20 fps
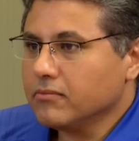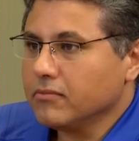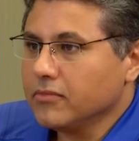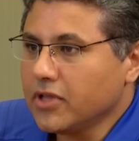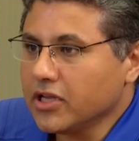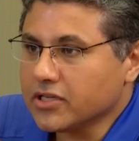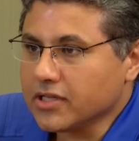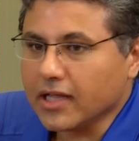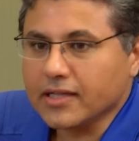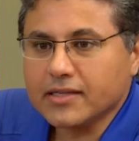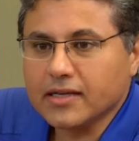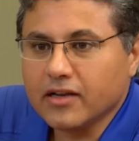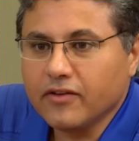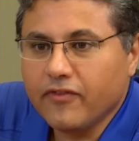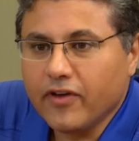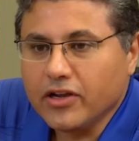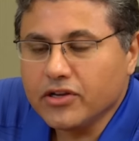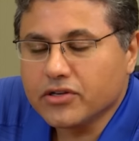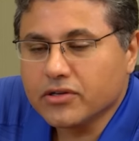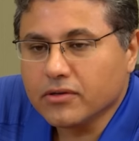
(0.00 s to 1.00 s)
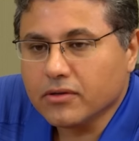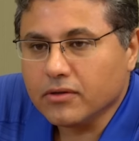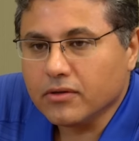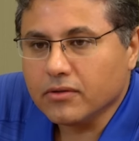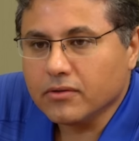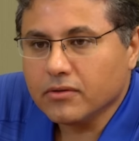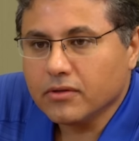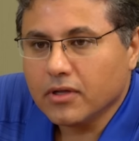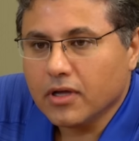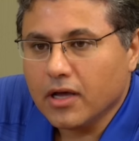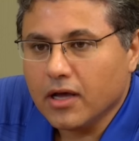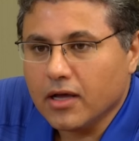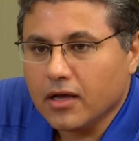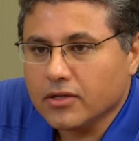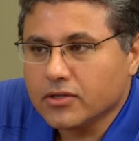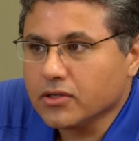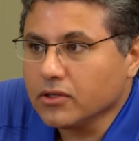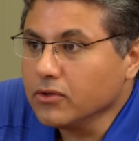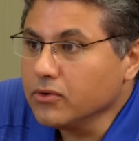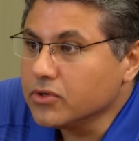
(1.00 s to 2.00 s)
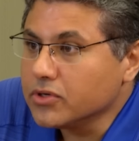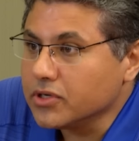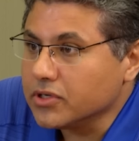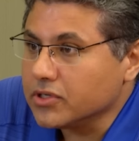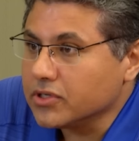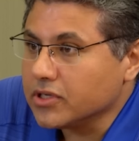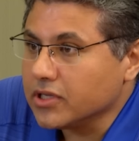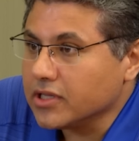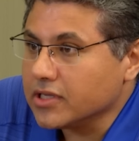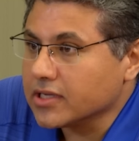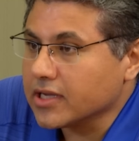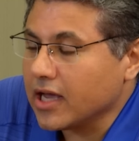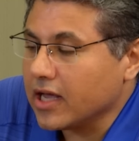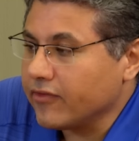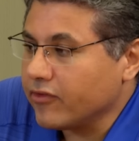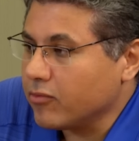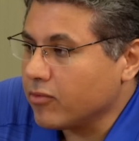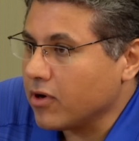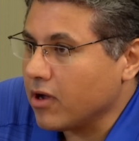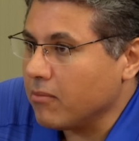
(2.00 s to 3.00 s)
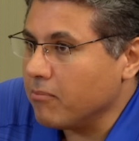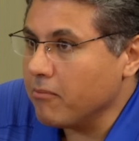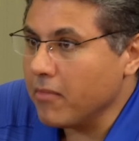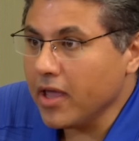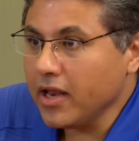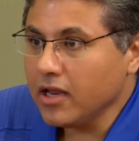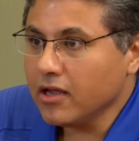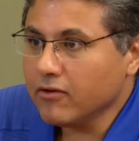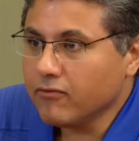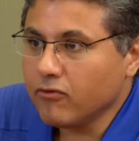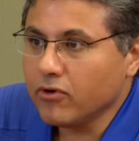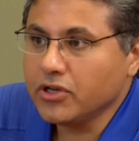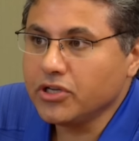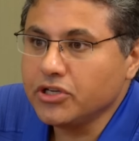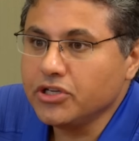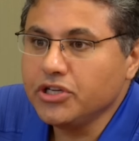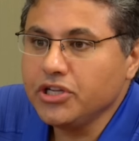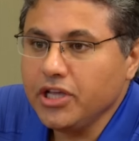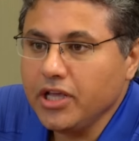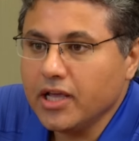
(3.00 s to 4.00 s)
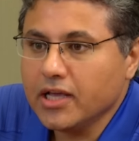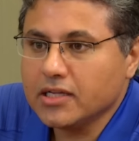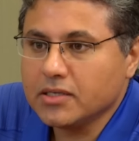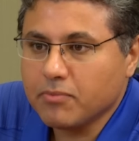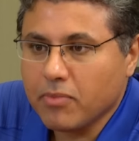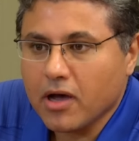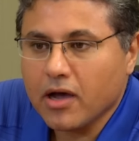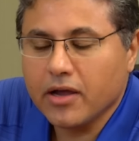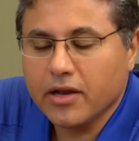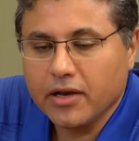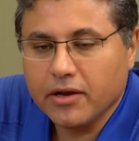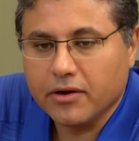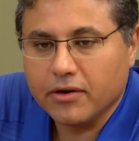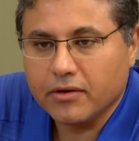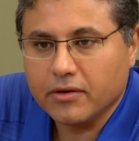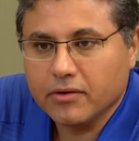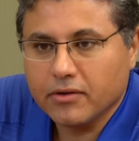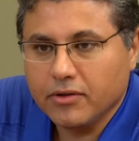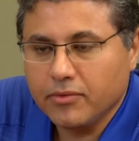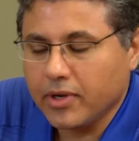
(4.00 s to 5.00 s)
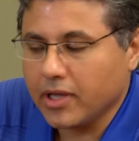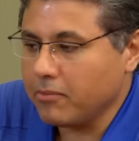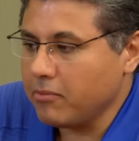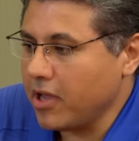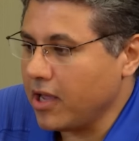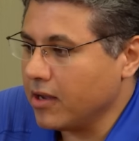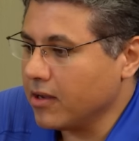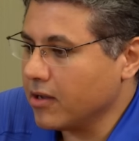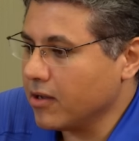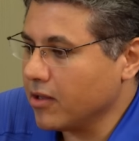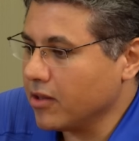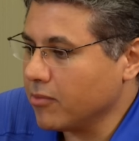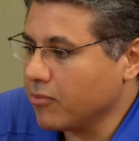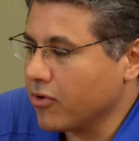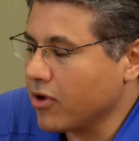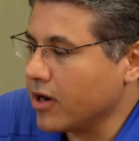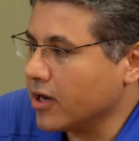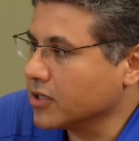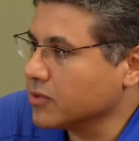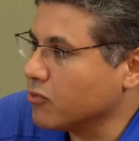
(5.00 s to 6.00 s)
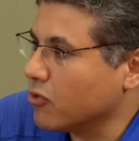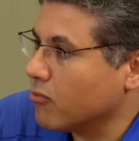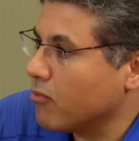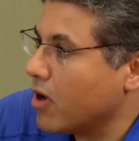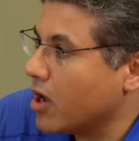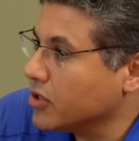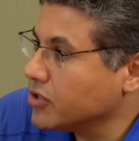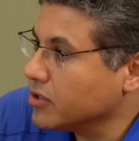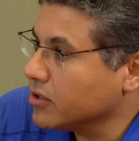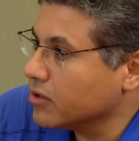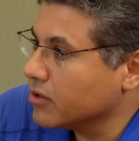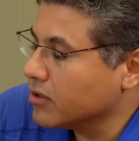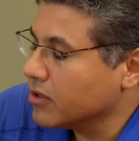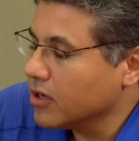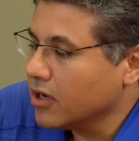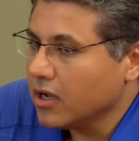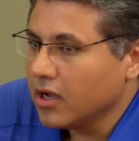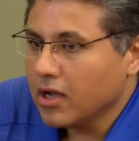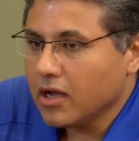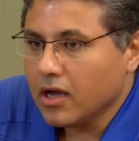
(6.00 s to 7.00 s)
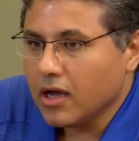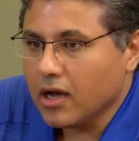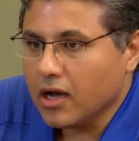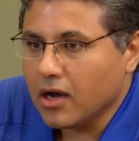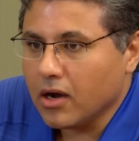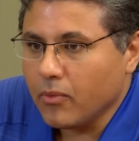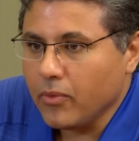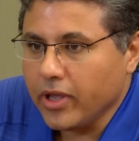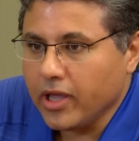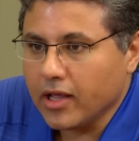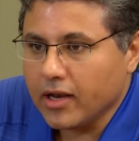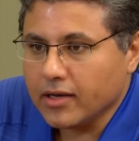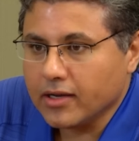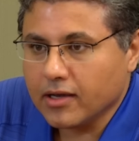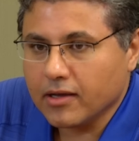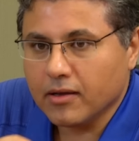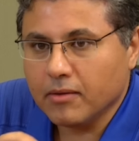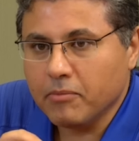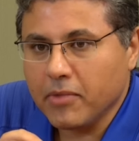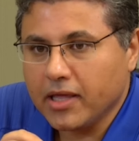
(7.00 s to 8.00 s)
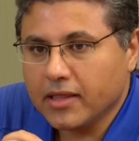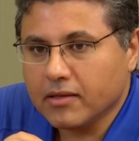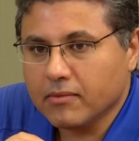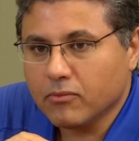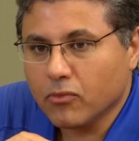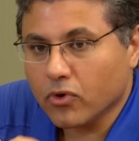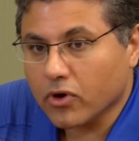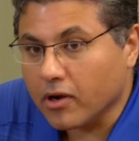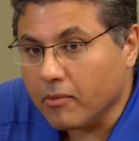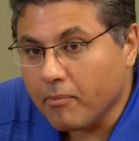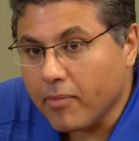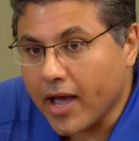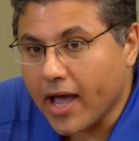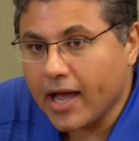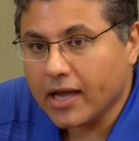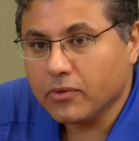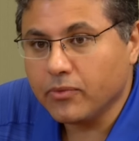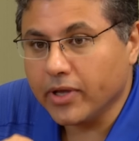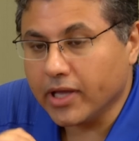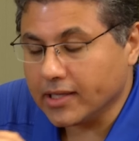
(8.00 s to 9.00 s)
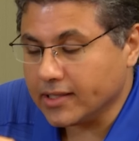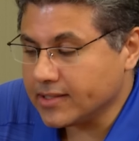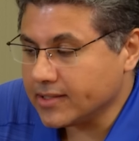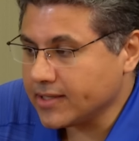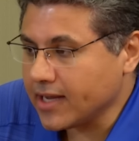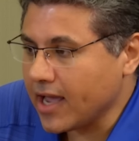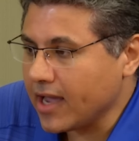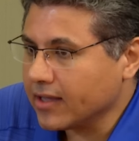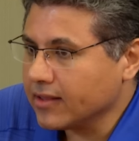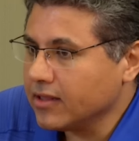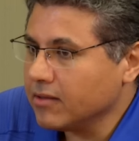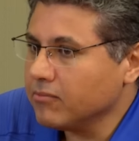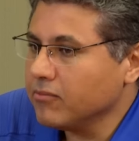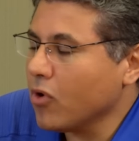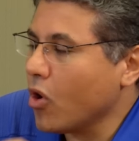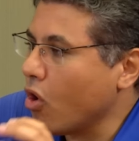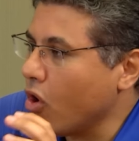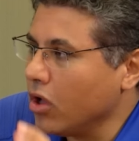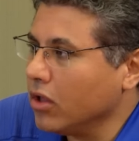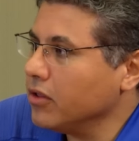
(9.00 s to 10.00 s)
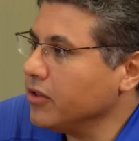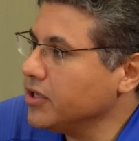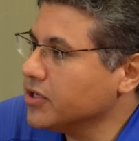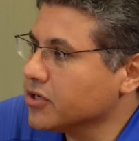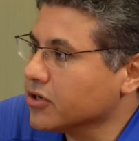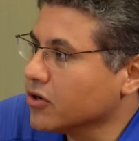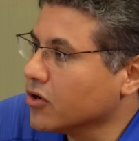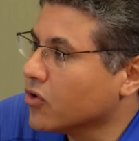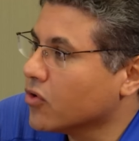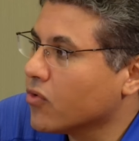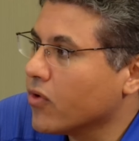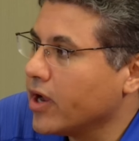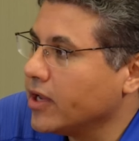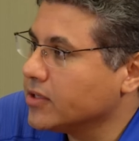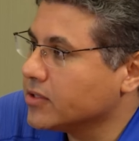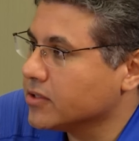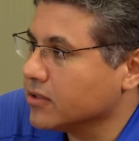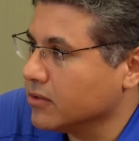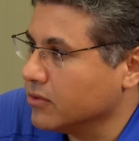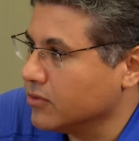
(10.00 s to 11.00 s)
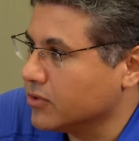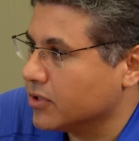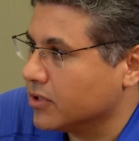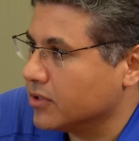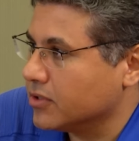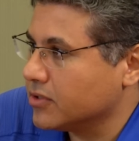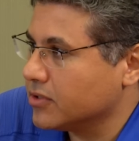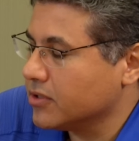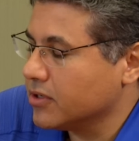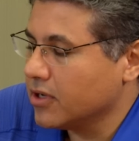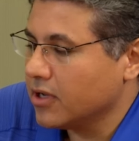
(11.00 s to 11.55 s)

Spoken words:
there's lots of conventional solutions to this kind of a problem, many of which GE has pioneered. We can make the products more modular, we can make them more compact, we can stack them. All these are great solutions,